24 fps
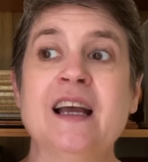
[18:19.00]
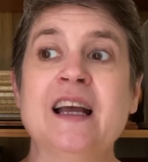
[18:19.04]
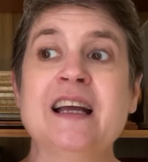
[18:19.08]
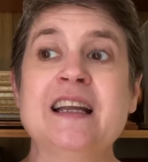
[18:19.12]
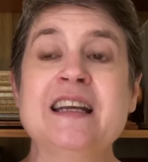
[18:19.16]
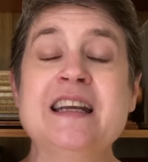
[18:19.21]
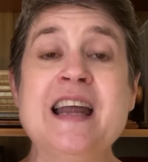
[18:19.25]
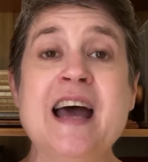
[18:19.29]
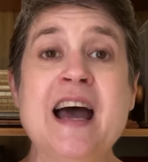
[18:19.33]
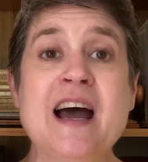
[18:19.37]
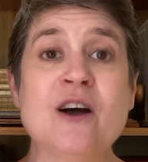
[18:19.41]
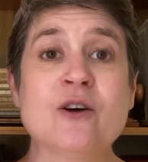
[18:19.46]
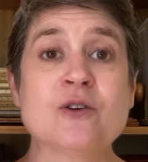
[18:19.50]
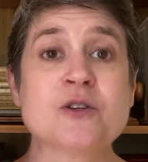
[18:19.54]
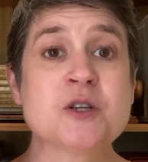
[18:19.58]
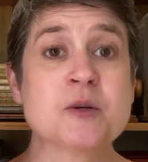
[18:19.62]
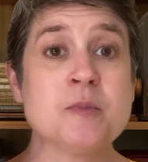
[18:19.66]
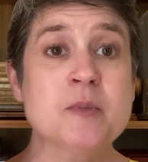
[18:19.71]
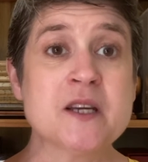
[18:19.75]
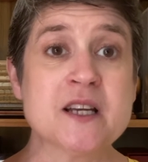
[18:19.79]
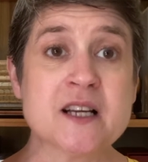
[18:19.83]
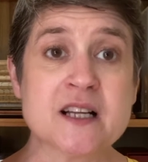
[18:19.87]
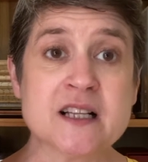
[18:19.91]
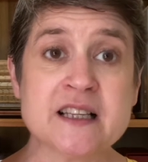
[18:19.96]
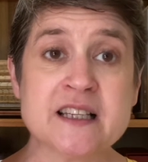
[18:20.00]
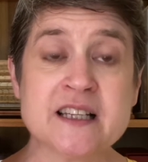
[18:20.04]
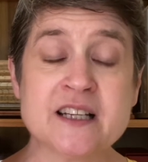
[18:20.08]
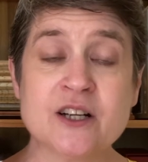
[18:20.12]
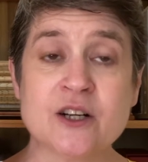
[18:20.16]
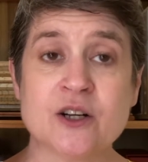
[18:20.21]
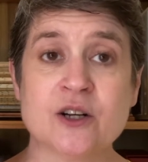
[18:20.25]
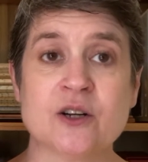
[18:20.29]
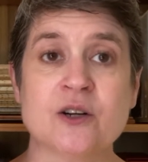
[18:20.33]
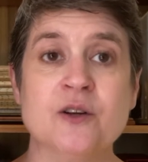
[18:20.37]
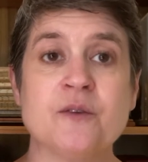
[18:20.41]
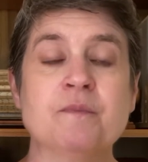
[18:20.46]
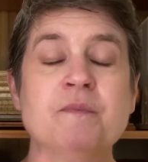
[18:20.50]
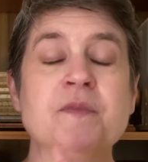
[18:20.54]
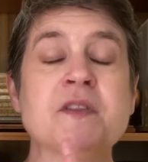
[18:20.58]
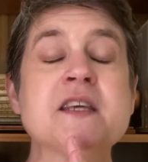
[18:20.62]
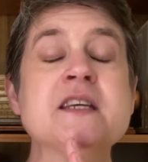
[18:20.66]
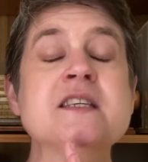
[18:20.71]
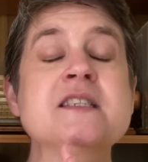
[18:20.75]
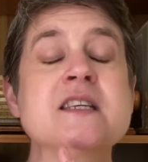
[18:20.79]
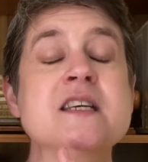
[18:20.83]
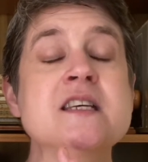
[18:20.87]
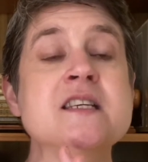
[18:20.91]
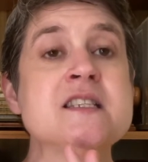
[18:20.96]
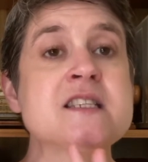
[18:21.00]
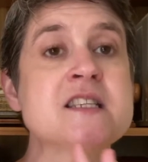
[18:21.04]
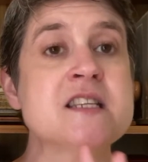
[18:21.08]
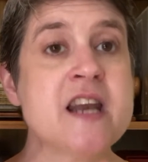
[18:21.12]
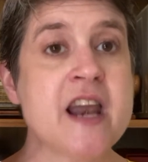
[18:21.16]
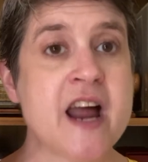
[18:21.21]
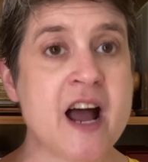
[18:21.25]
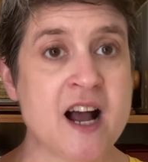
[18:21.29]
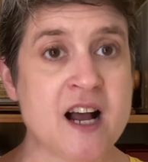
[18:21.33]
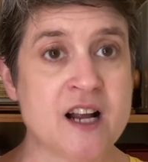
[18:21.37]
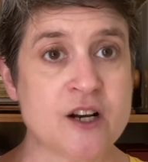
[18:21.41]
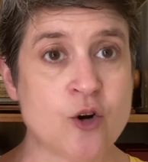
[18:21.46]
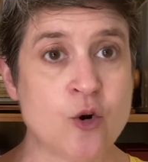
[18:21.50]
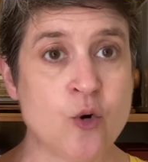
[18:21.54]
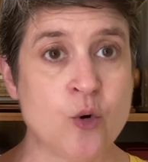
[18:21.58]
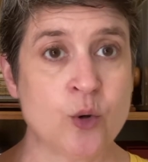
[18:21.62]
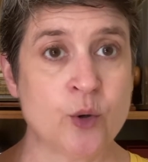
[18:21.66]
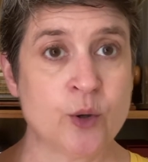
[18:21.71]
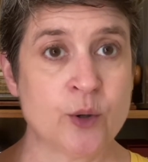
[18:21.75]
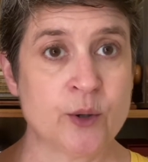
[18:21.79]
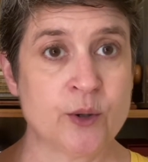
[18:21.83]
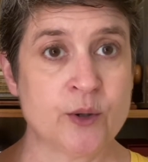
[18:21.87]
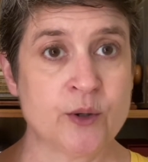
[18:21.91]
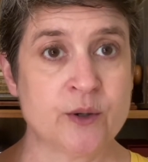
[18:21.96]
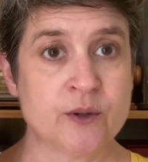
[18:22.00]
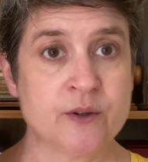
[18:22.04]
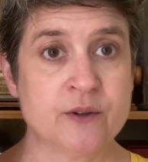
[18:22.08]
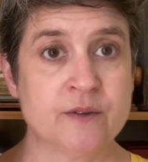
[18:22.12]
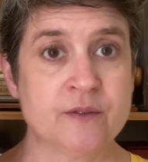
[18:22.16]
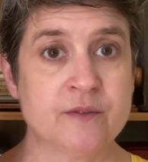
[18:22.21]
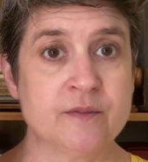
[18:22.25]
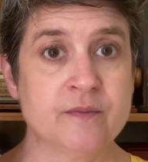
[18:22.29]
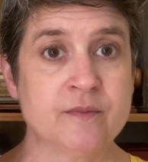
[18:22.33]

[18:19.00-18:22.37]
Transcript: Now, to be clear, this is not horror.